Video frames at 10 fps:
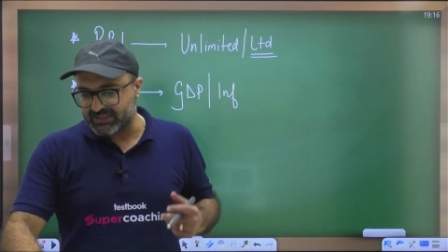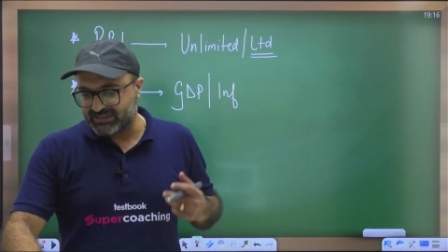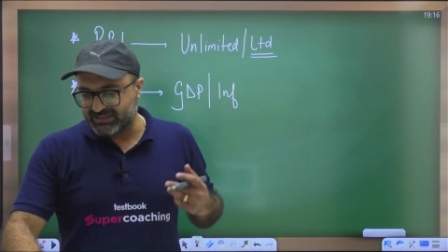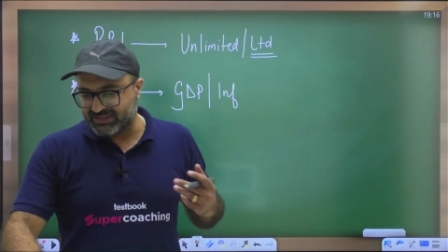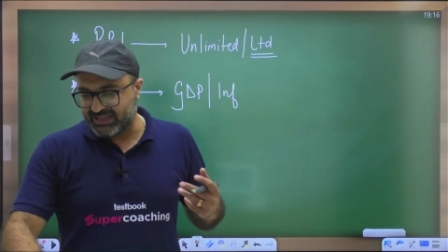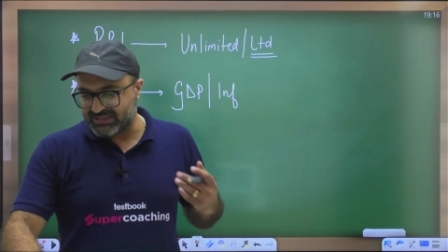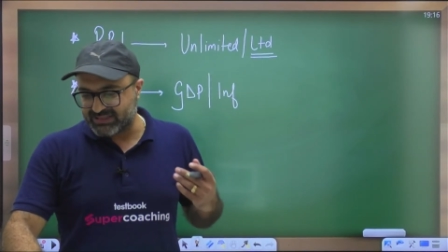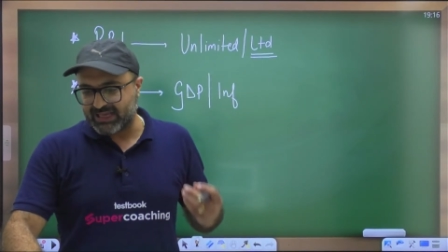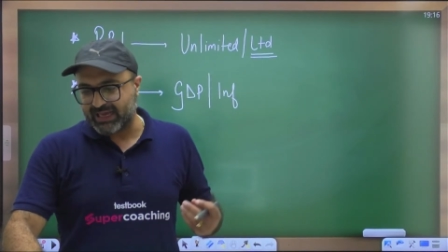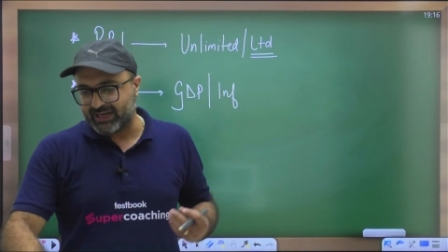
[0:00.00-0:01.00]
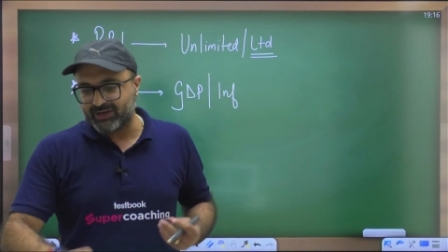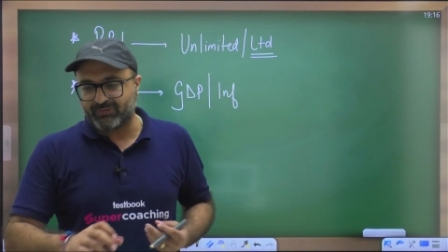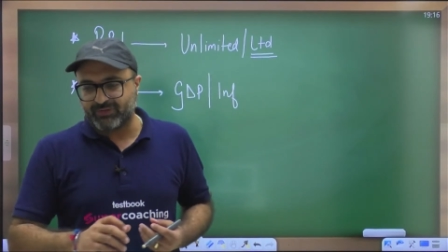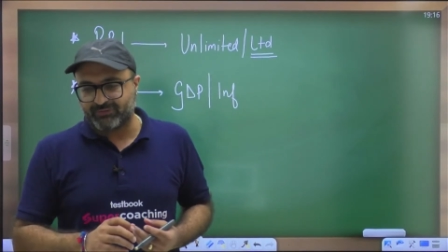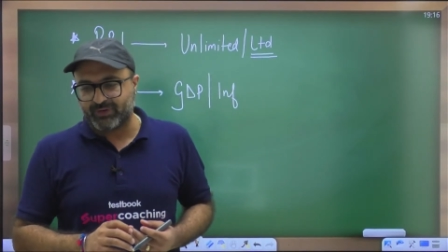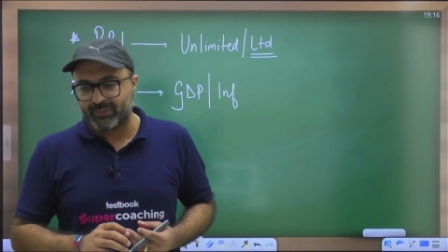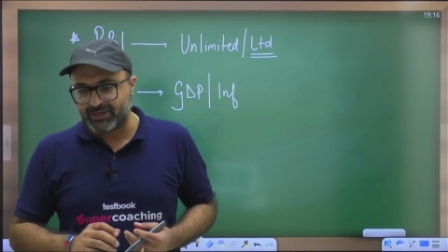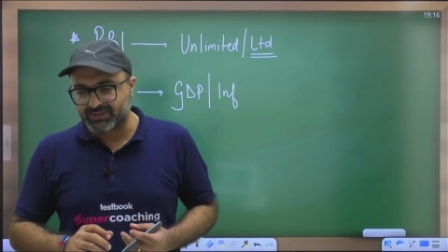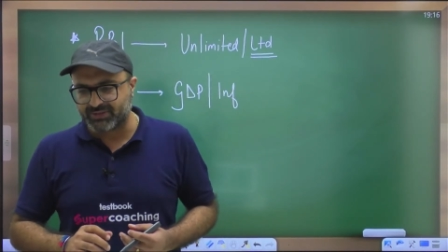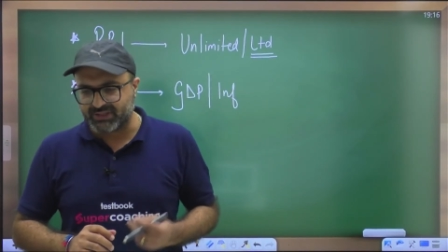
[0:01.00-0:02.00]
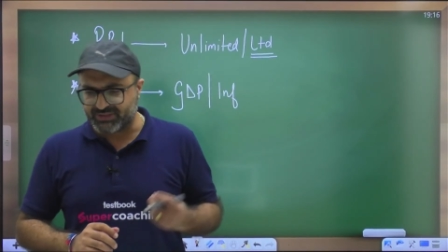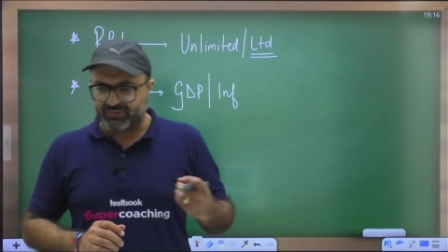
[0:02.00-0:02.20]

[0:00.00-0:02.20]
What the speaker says: this kind of information is really